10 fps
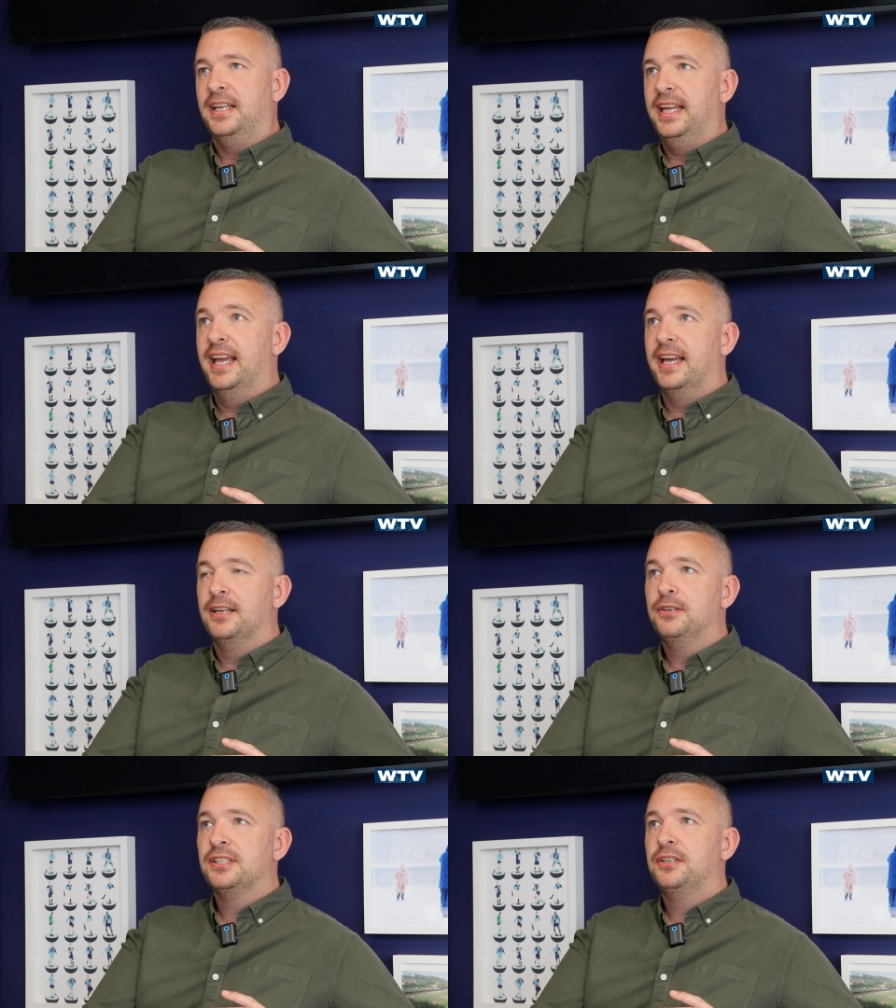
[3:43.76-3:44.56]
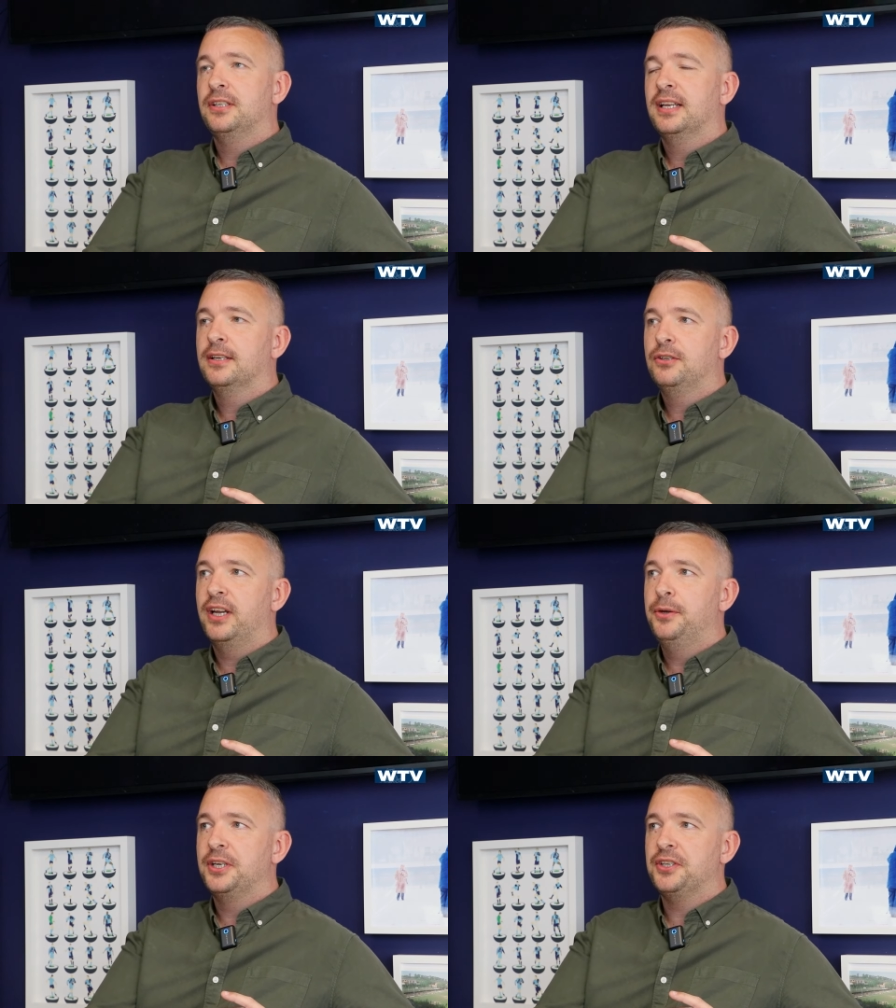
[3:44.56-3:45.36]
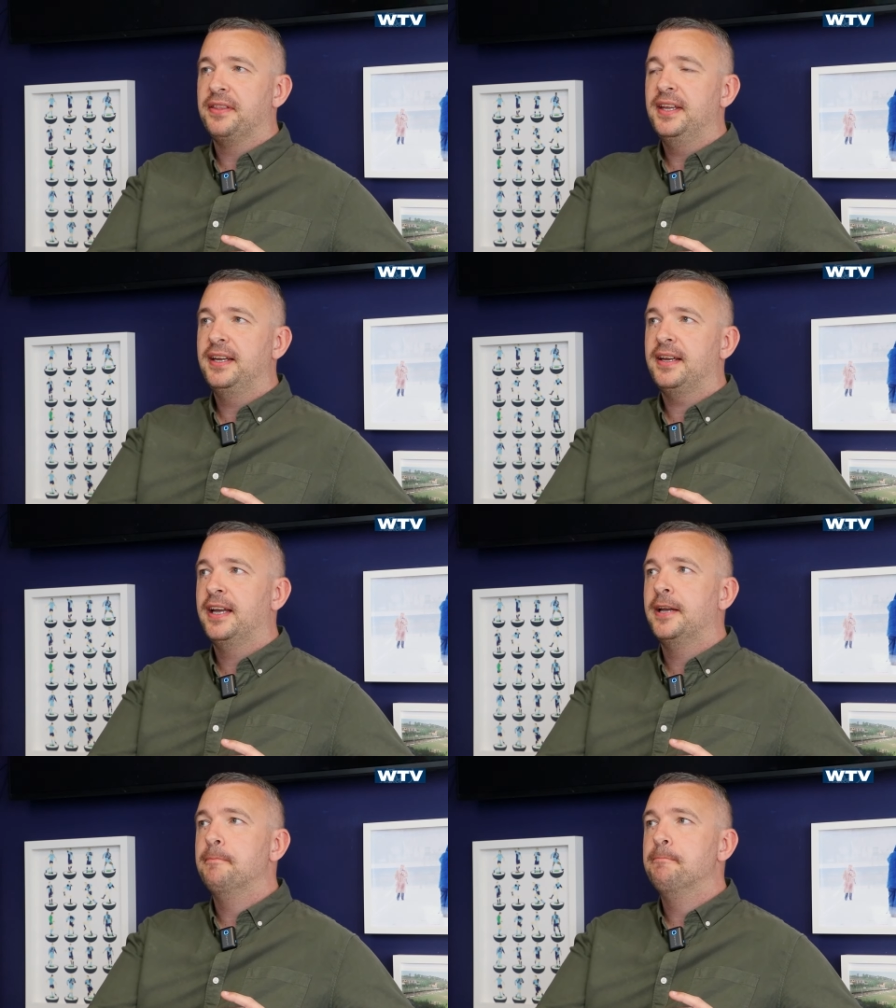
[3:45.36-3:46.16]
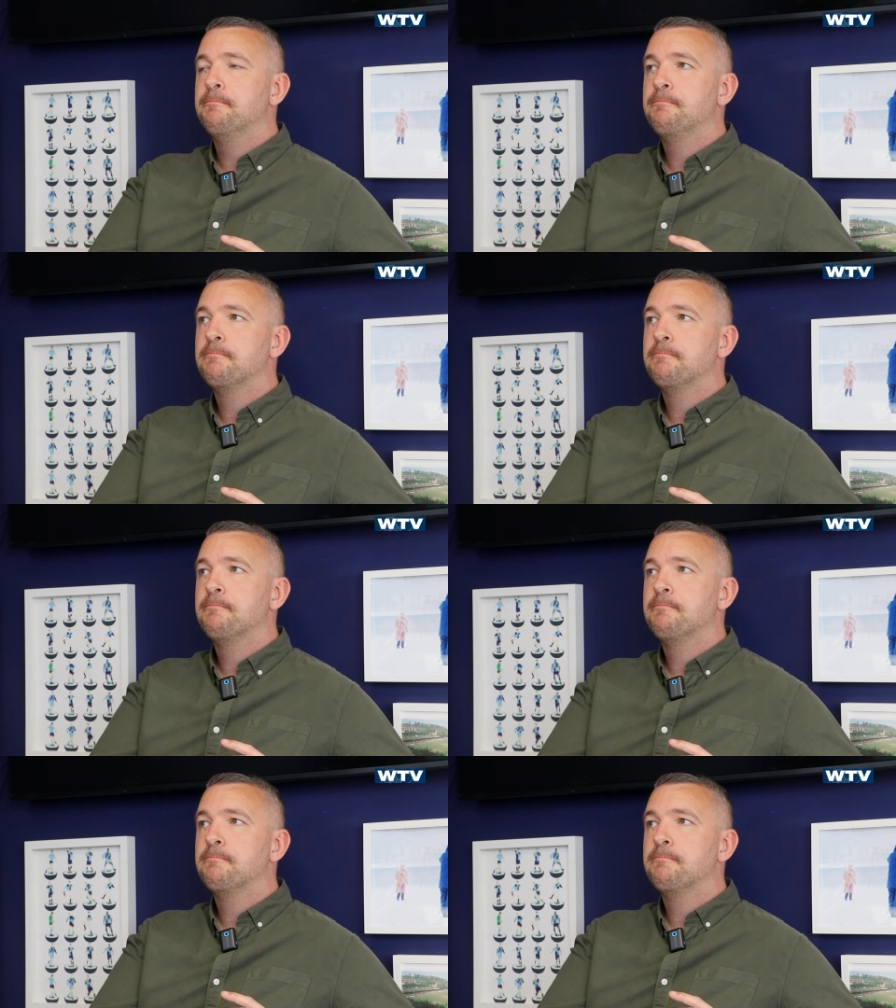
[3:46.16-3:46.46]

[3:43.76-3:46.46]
yeah that's a great question i think um,